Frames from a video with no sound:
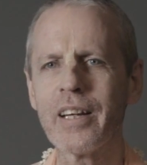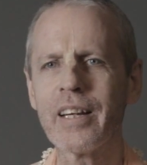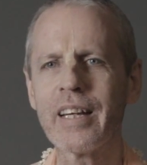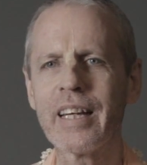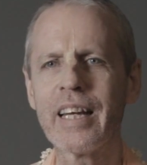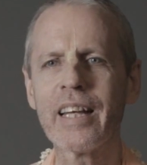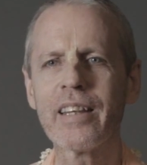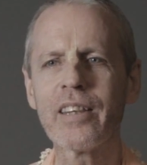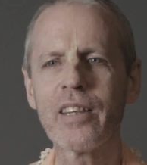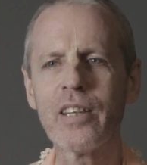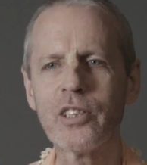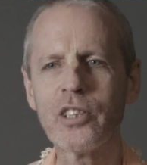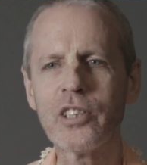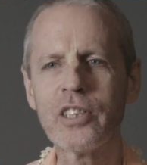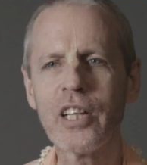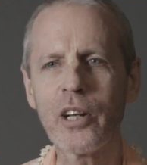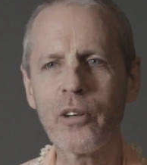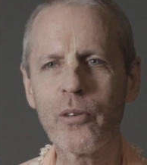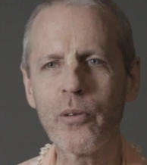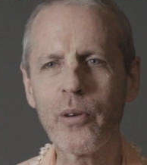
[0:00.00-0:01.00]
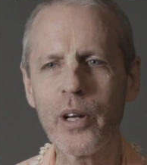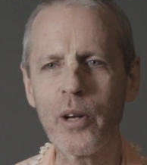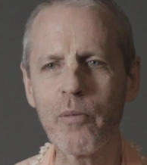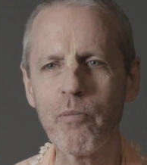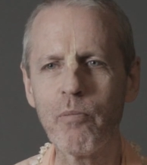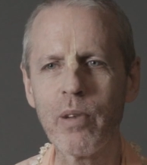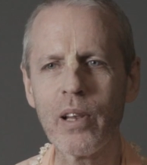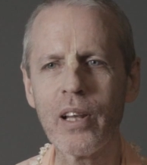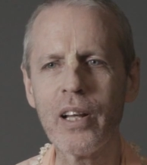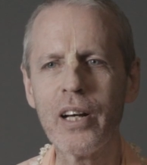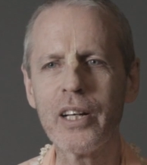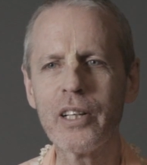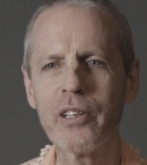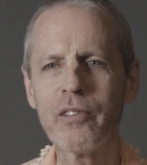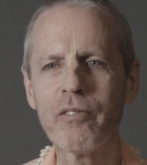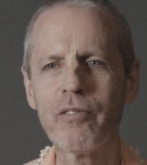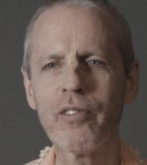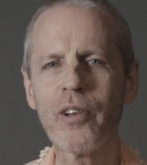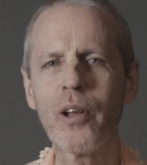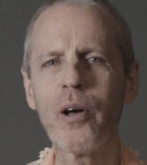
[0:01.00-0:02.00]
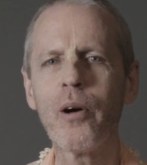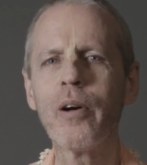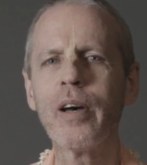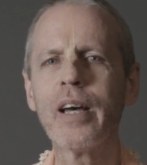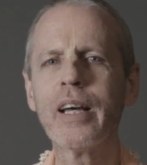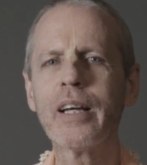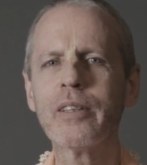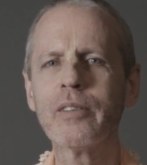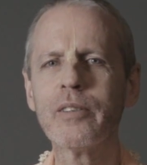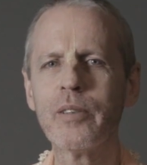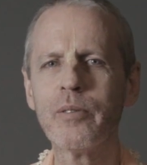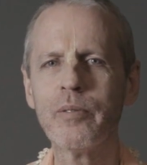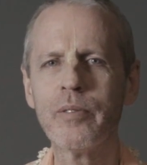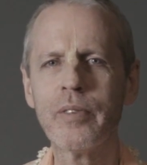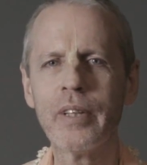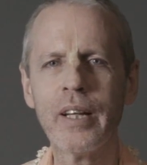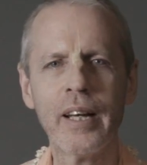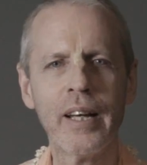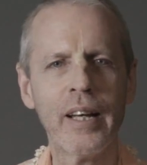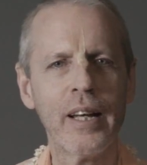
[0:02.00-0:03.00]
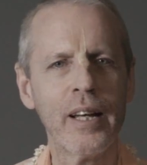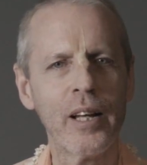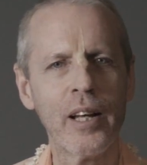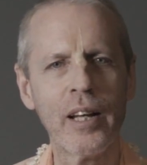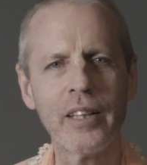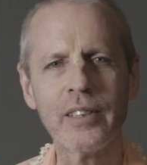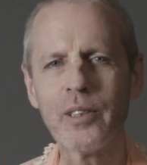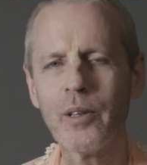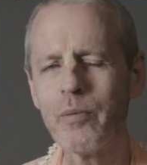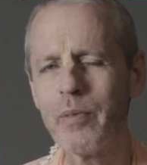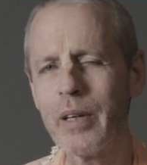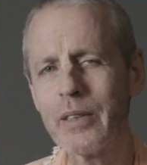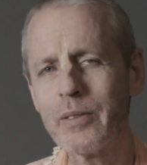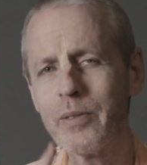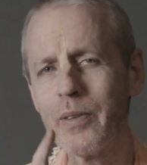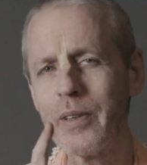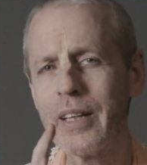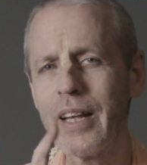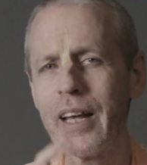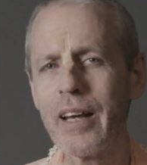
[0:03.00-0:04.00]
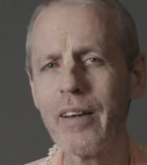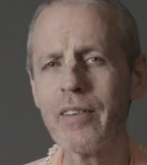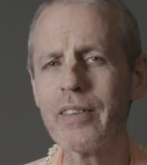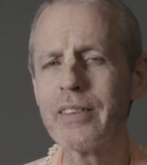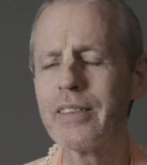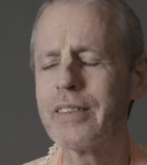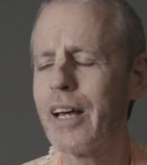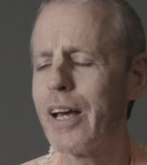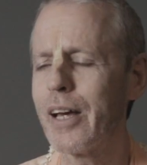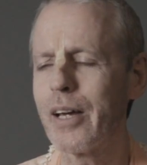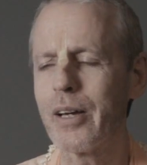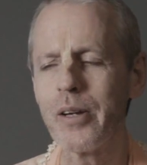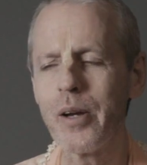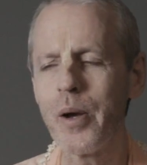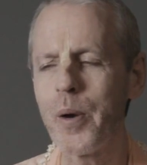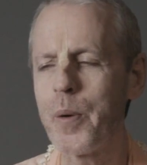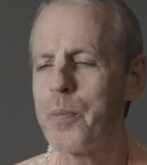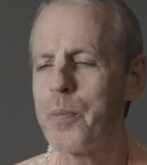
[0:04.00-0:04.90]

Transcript: get the Kshatriya blood flowing. And so Bhishma Dev is saying,